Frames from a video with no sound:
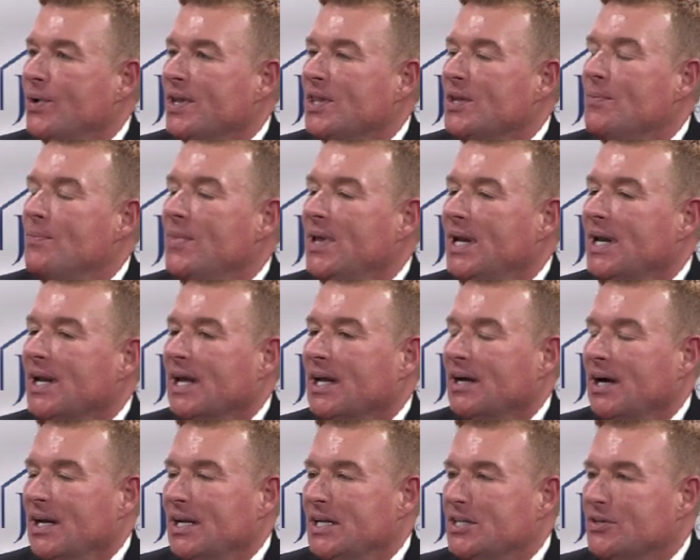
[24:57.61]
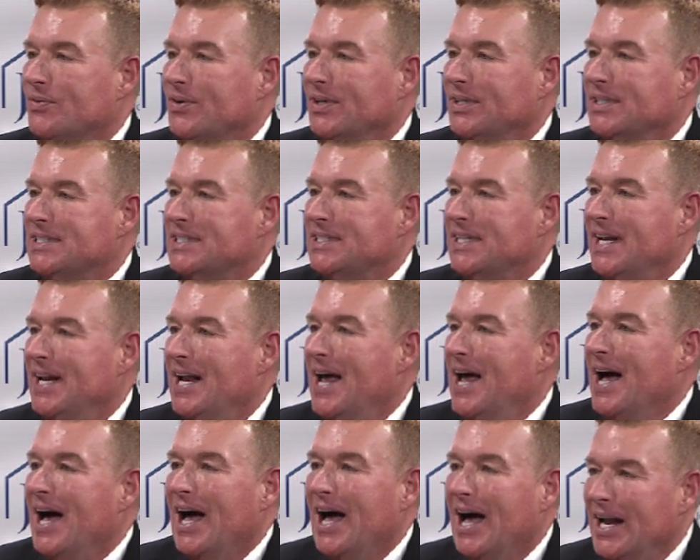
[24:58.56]
And the minute I got into real estate,
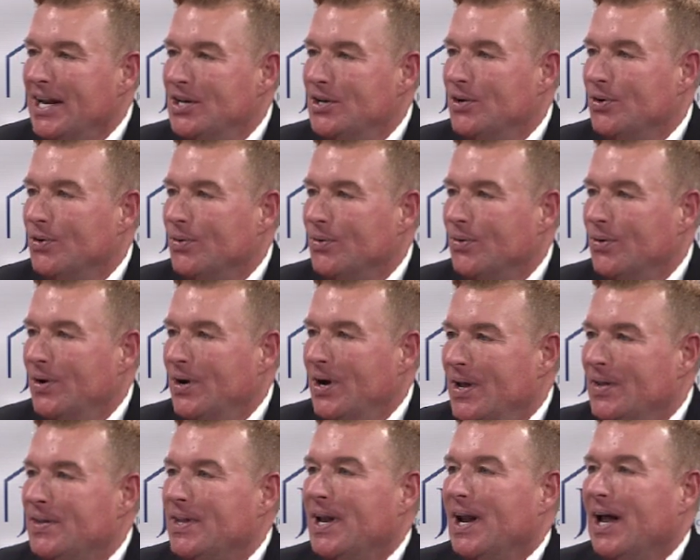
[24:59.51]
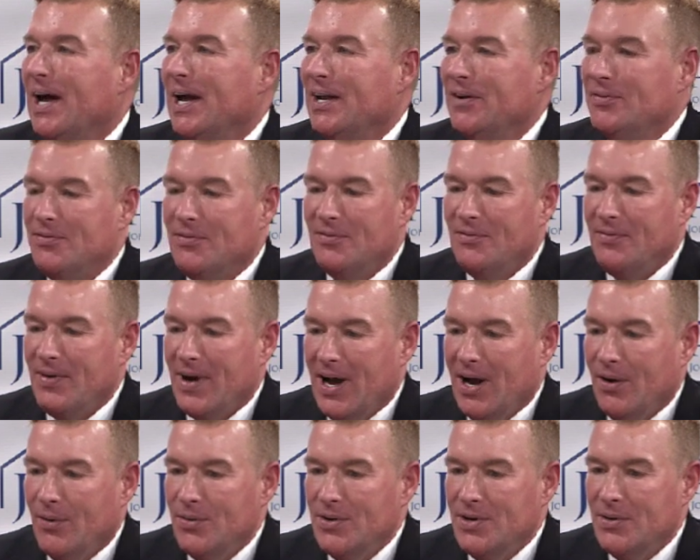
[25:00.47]
I knew that I had
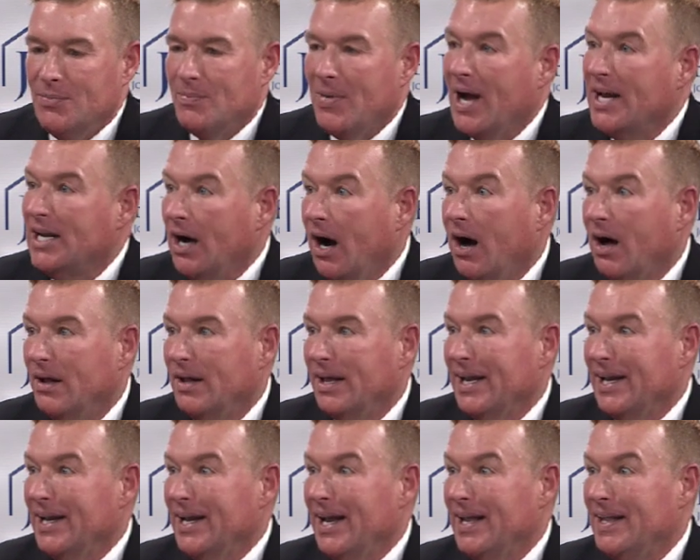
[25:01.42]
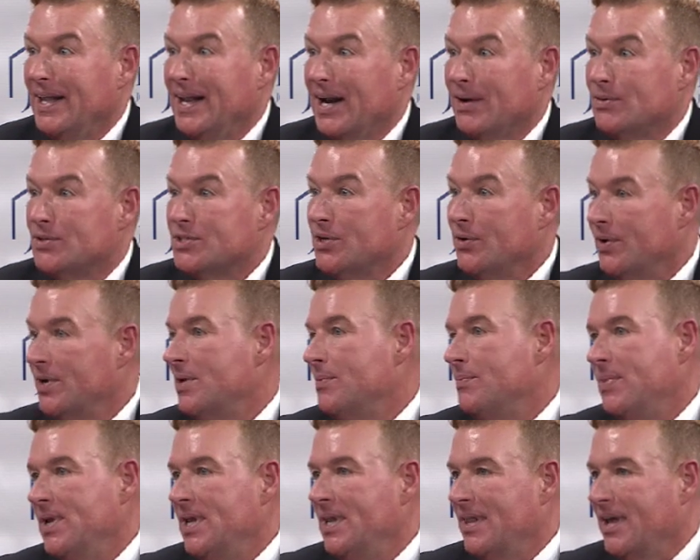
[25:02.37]
found my calling and that I was going to
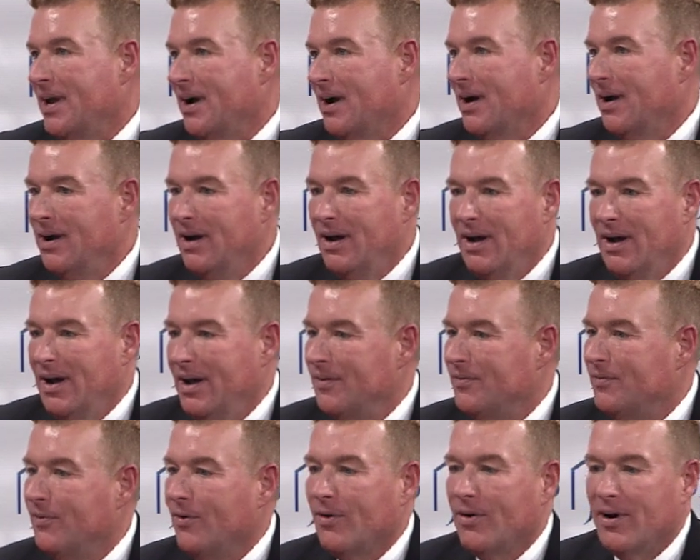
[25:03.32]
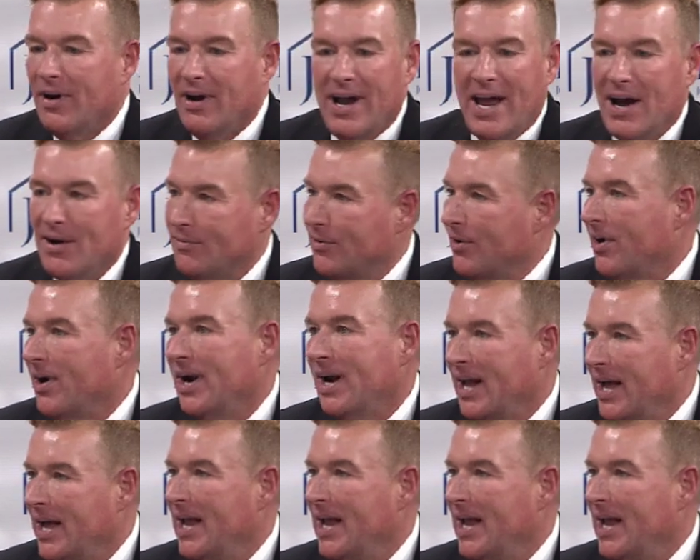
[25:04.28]
be there forever. And I